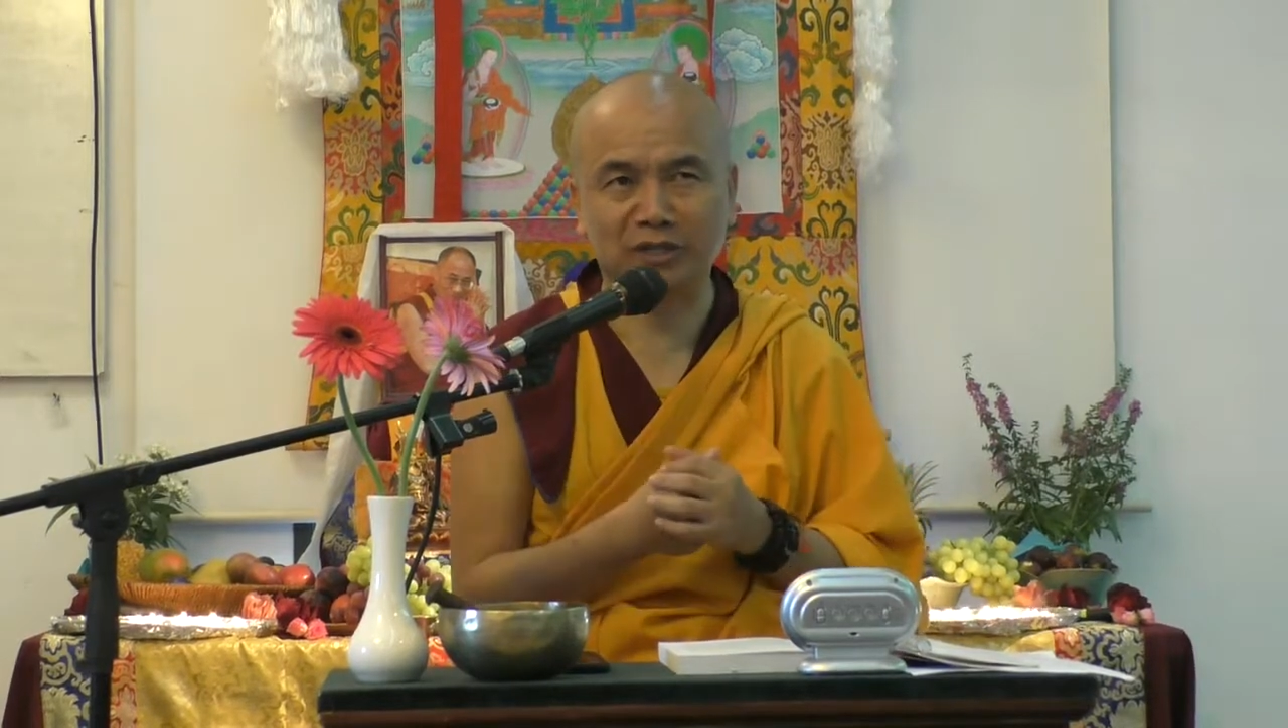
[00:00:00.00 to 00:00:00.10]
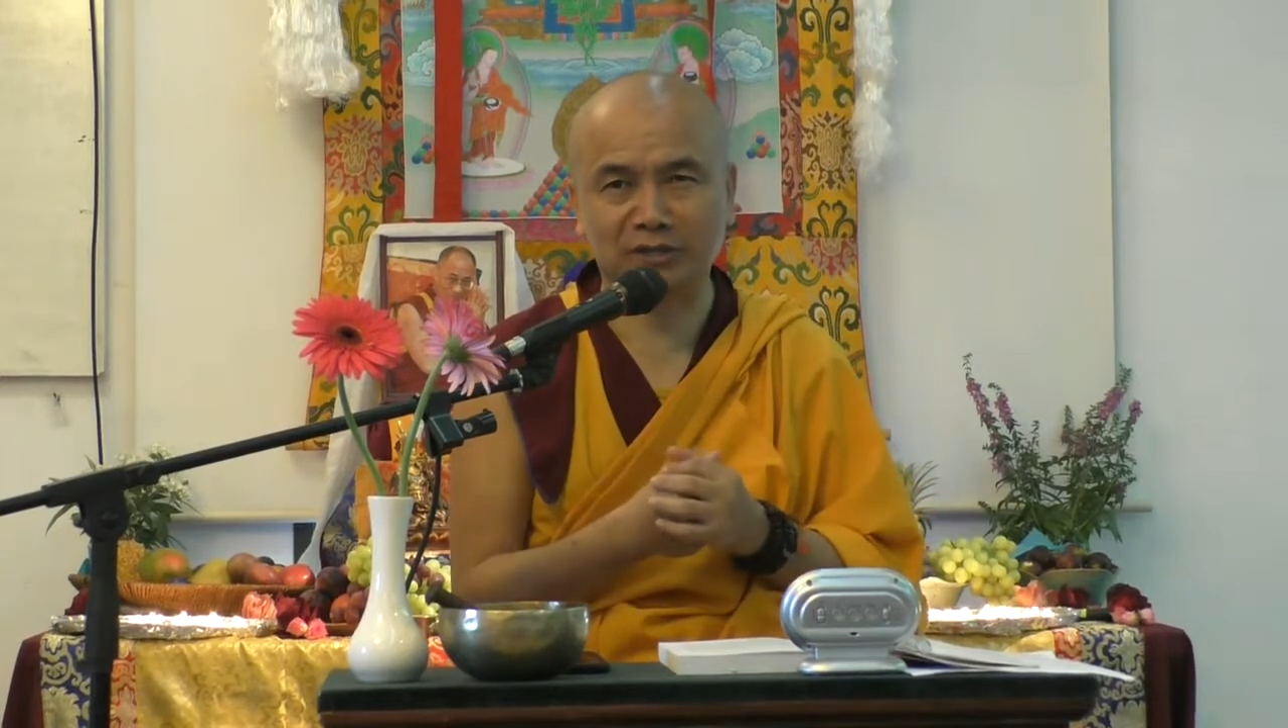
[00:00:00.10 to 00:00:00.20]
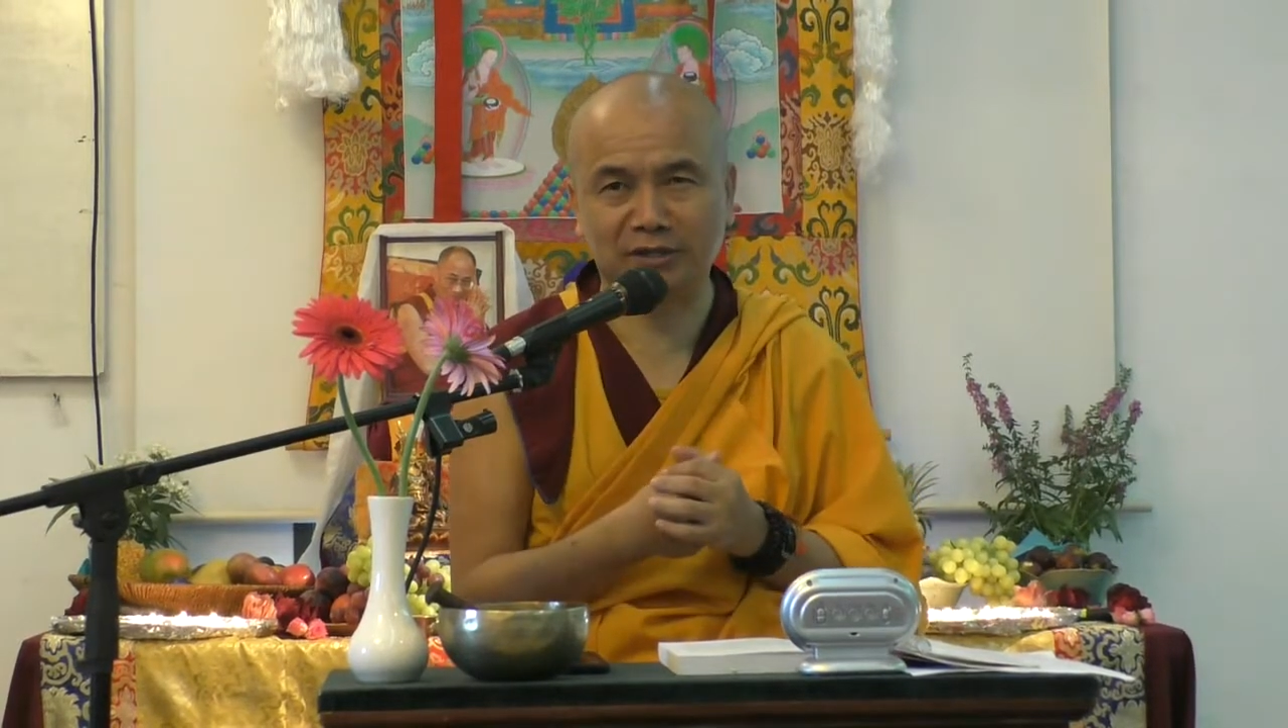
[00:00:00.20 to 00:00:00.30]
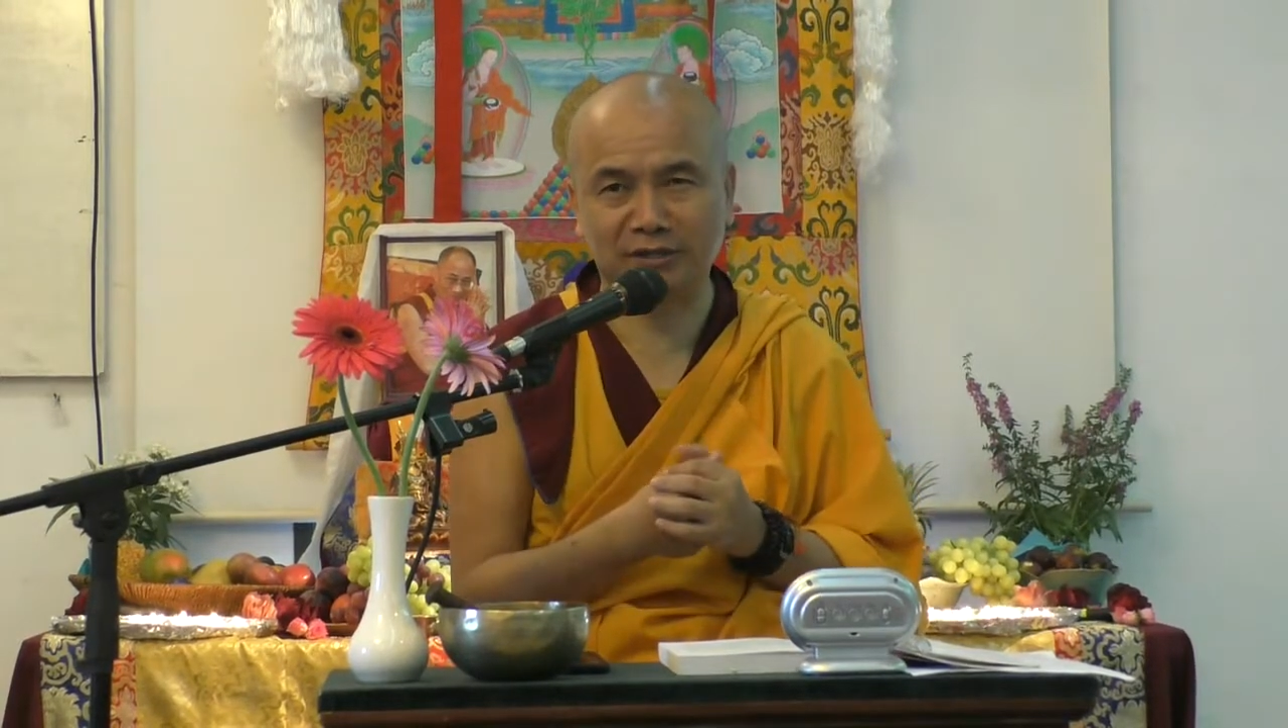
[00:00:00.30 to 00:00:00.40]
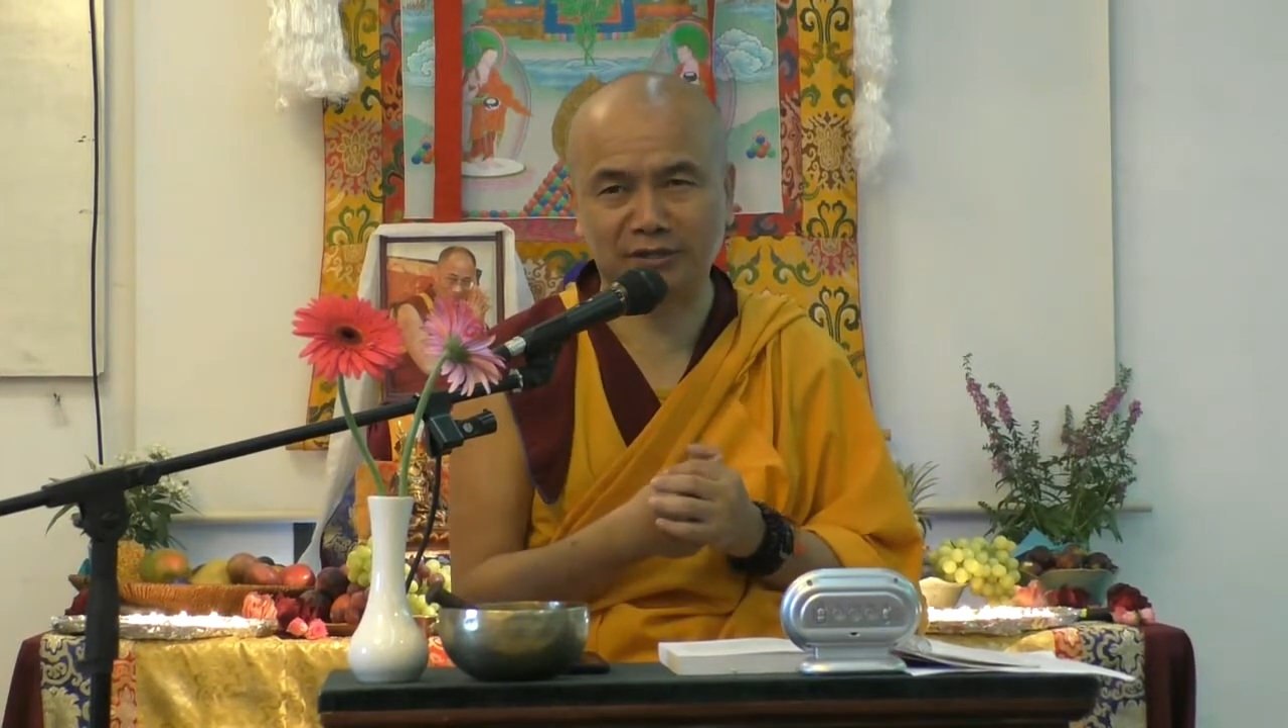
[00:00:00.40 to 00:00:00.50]

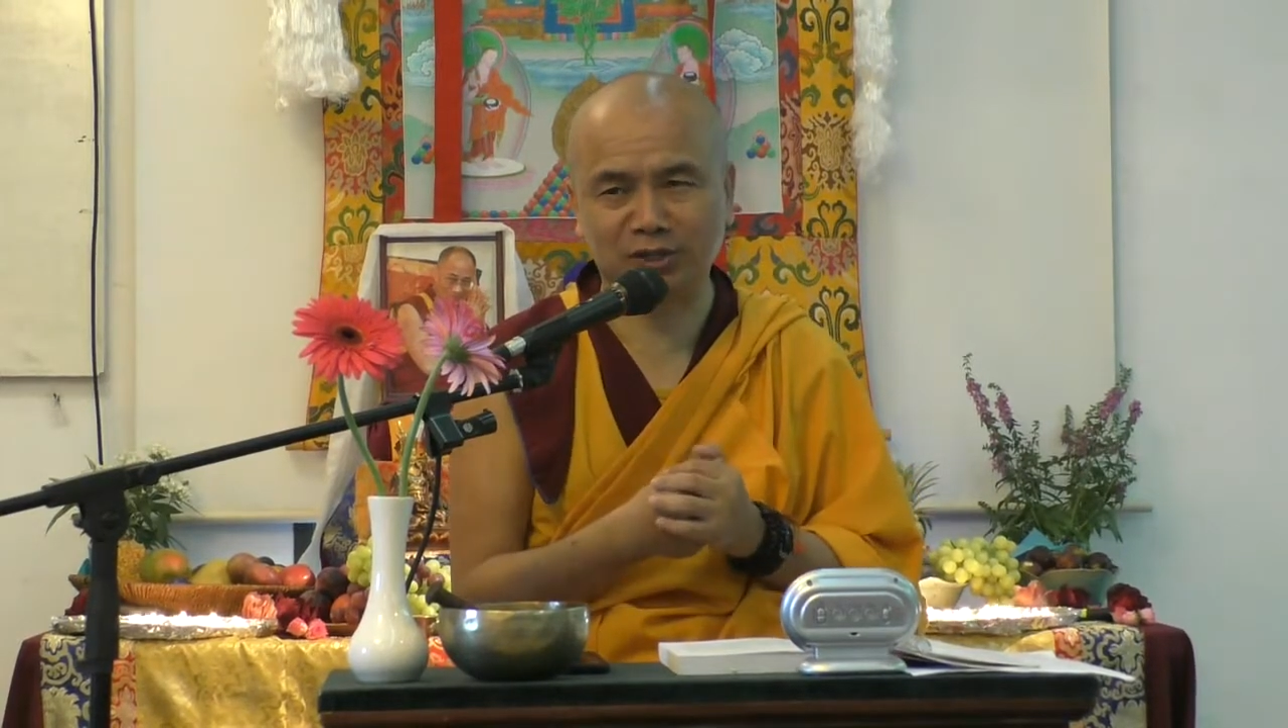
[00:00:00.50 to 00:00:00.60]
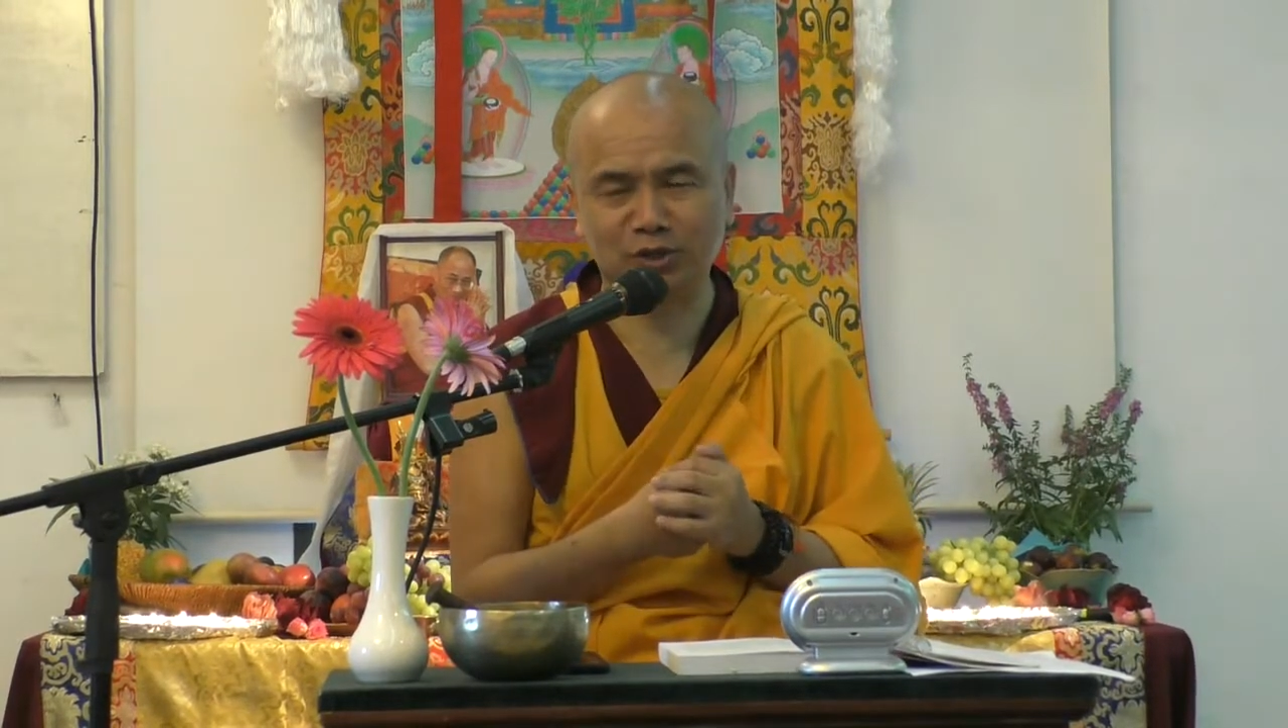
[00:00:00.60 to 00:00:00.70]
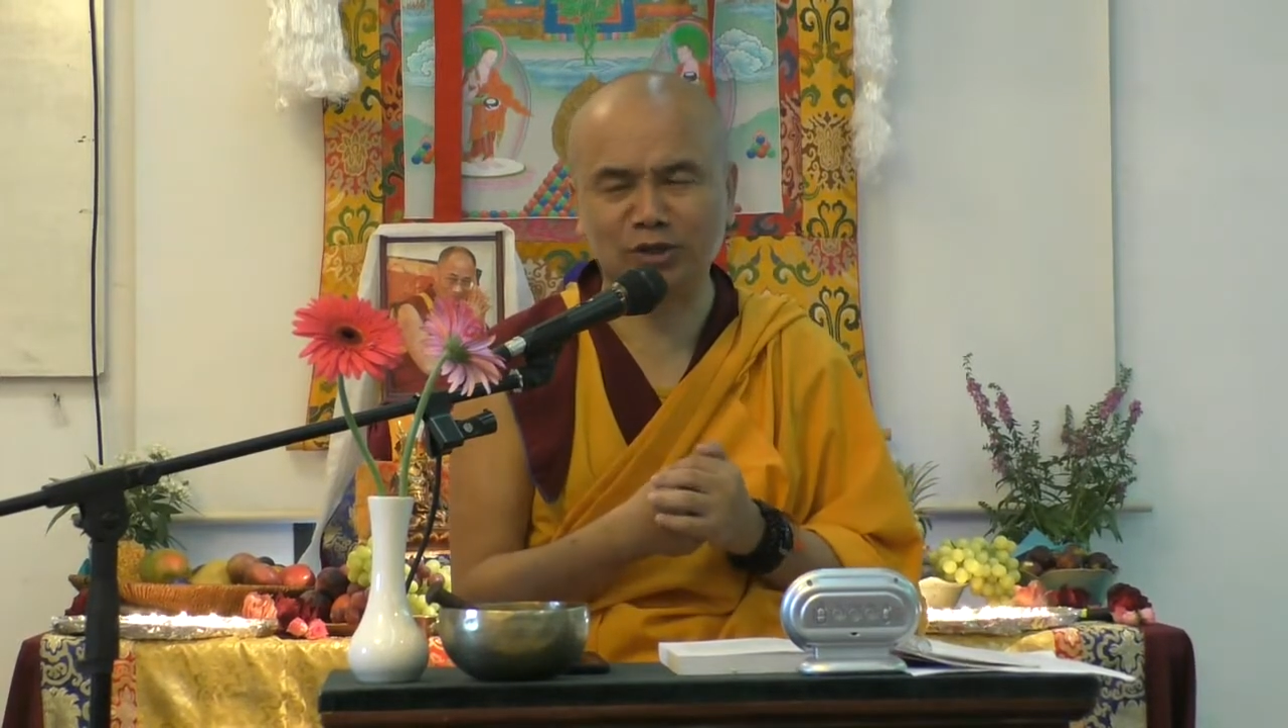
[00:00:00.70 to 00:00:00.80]
ignorance.